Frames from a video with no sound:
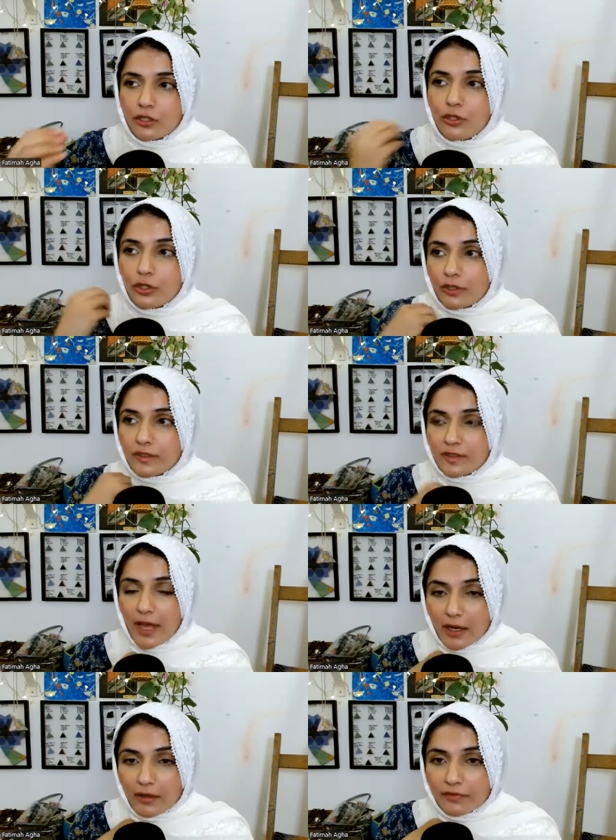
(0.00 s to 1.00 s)
to
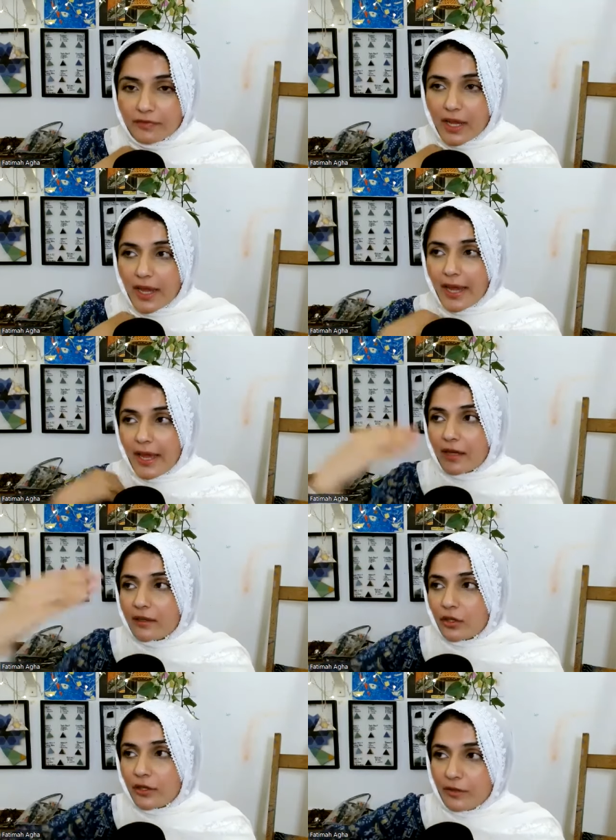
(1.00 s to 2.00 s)
yourself
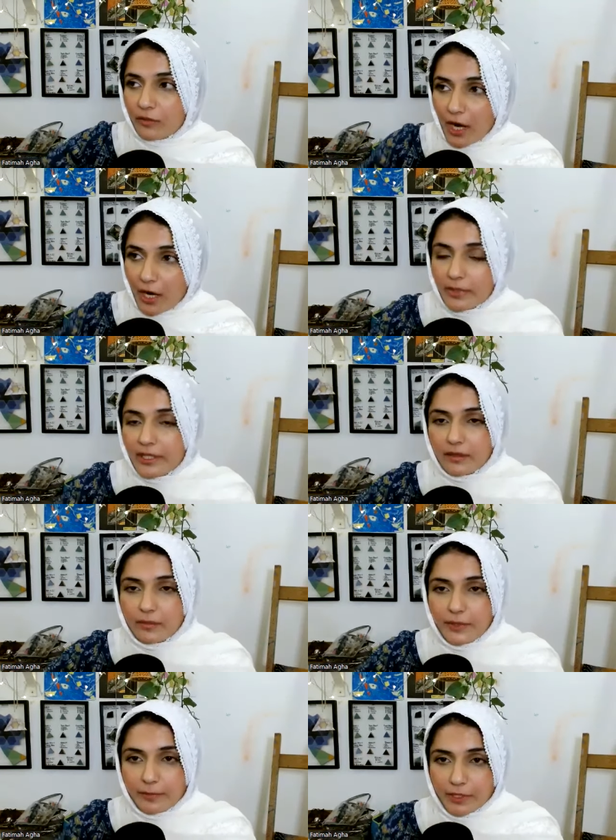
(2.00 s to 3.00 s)
and your environment and
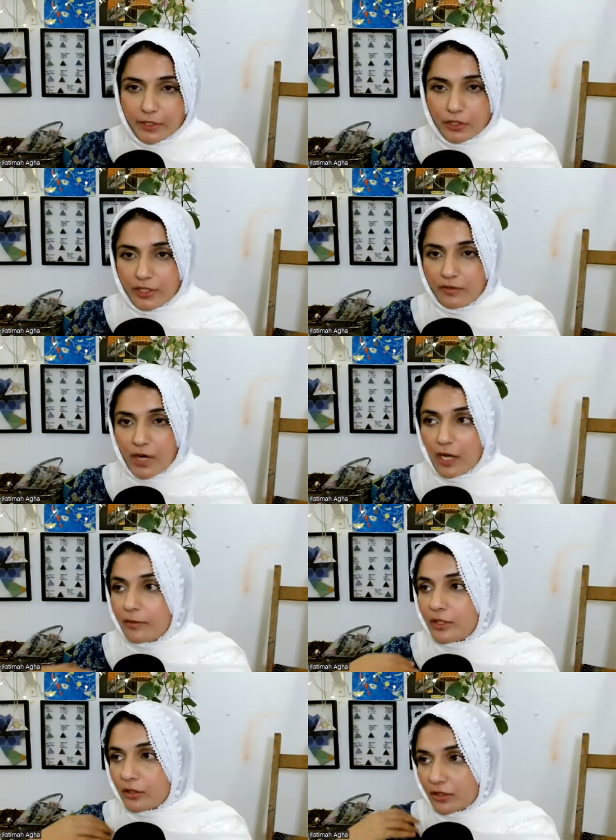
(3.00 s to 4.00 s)
the people in your
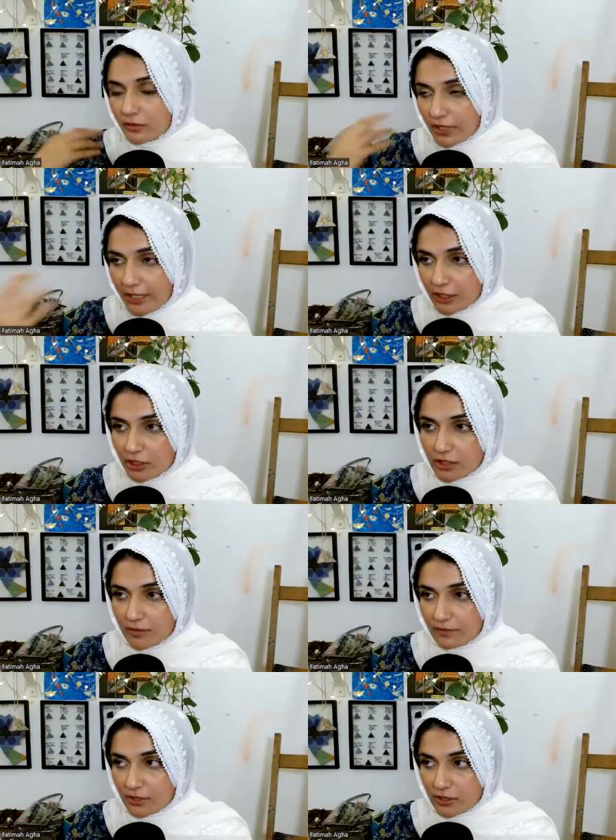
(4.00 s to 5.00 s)
environment or the
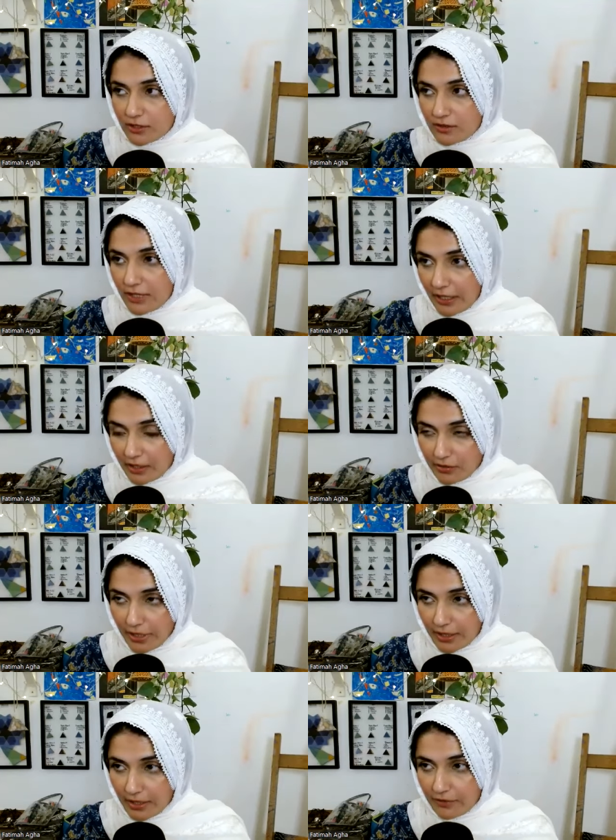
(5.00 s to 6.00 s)
relationship which is getting
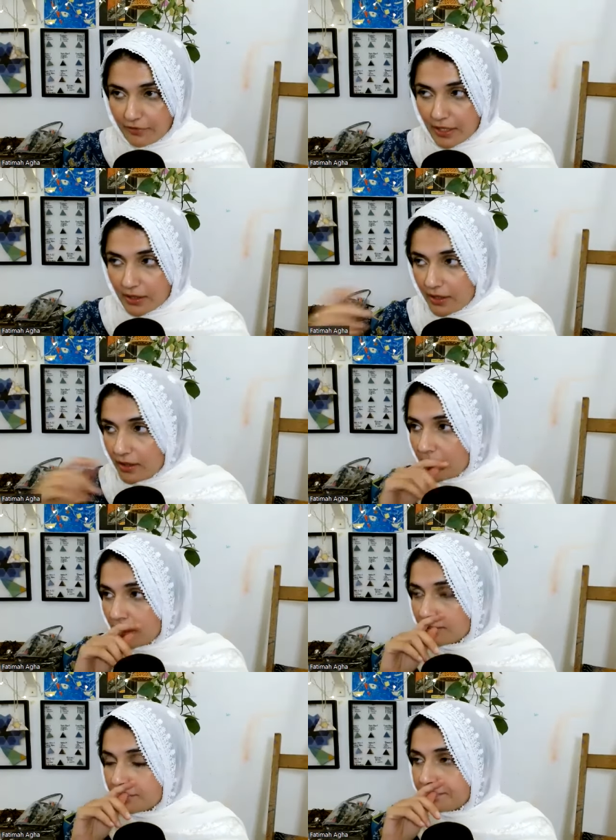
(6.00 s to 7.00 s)
directly affected
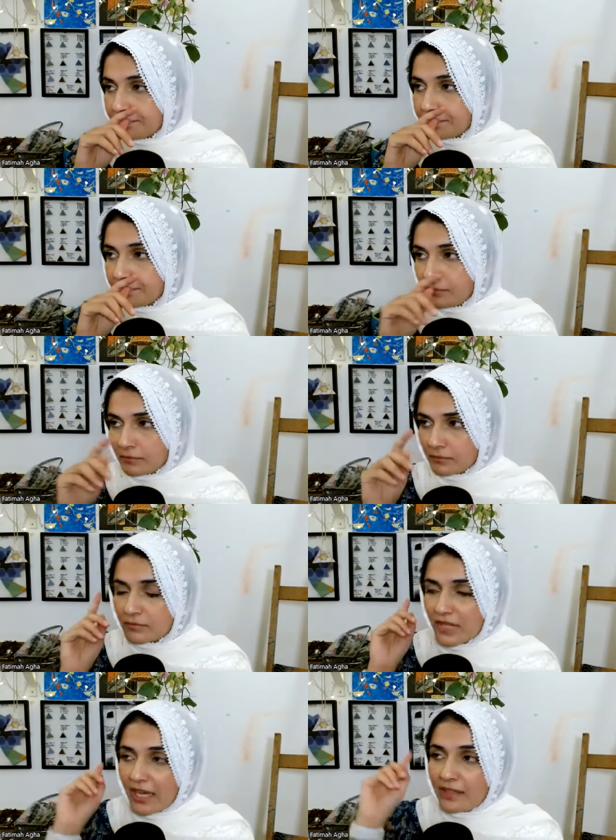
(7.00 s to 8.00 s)

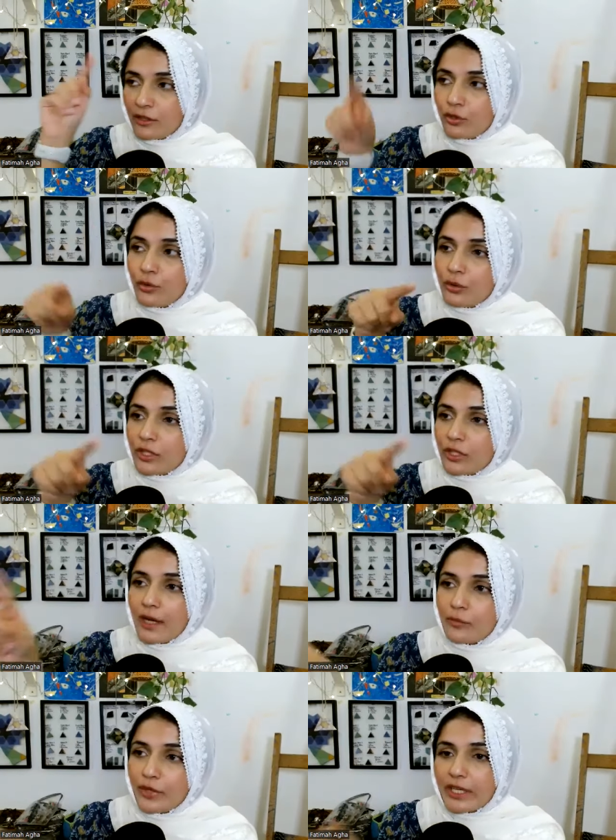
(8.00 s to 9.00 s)
and through
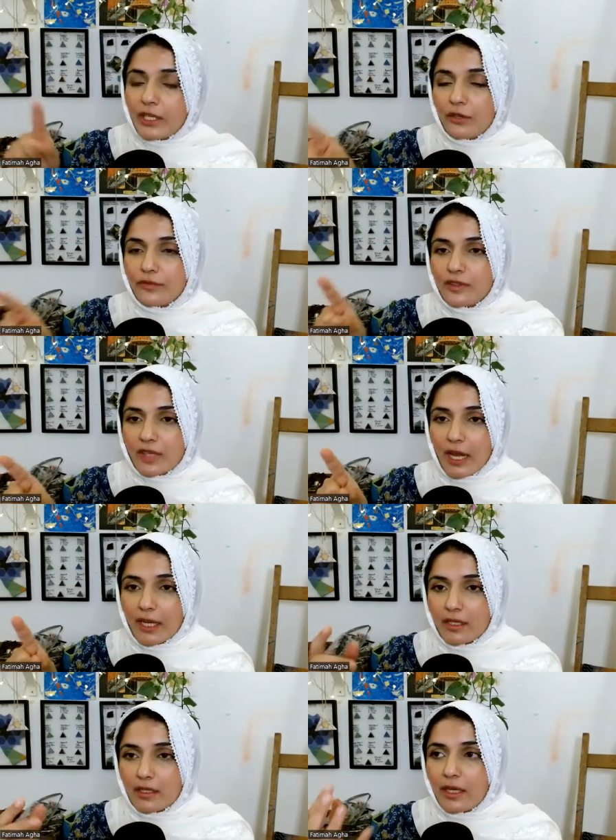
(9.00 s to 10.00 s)
that breaking of the
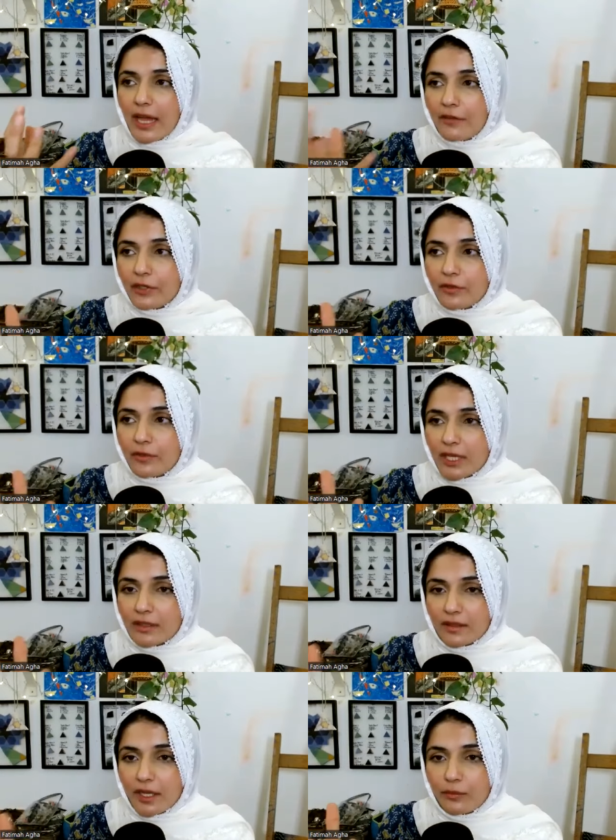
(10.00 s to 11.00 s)
cycle everyone
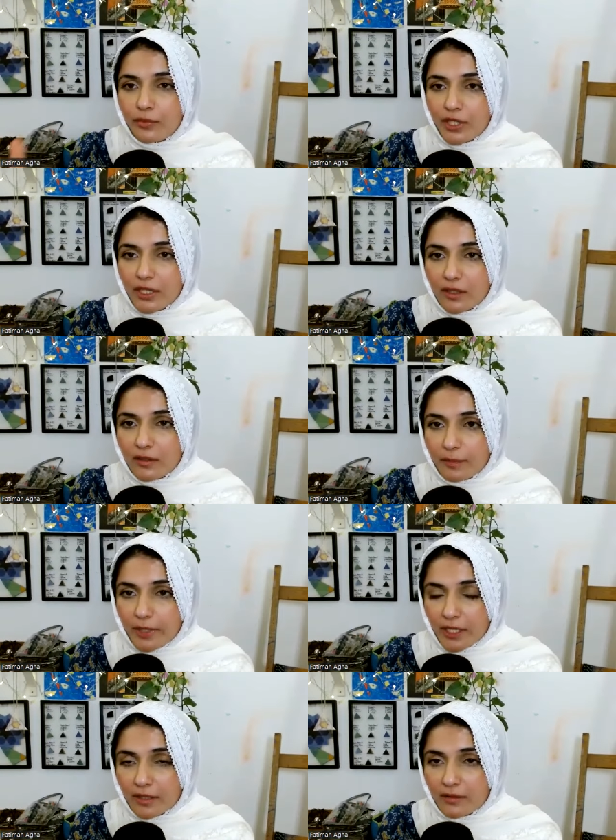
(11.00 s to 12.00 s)
gets that breathing
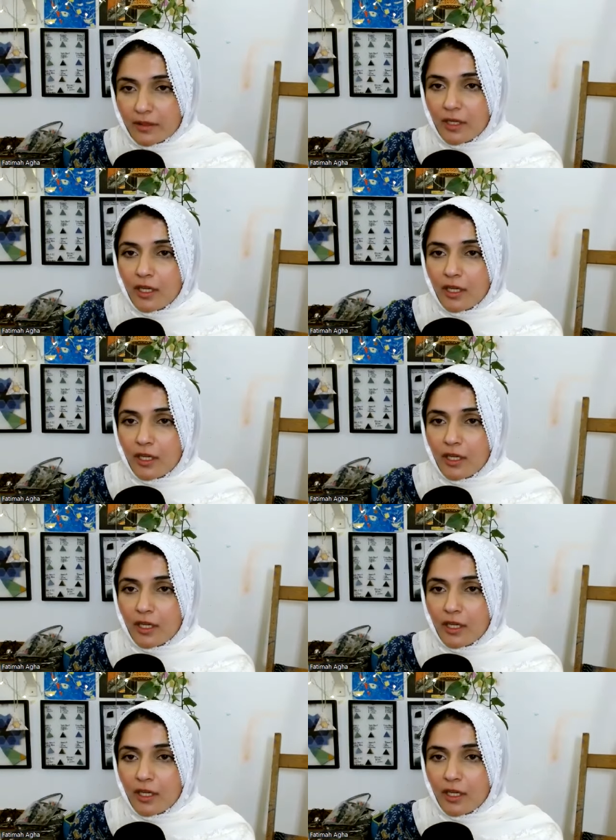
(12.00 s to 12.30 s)
space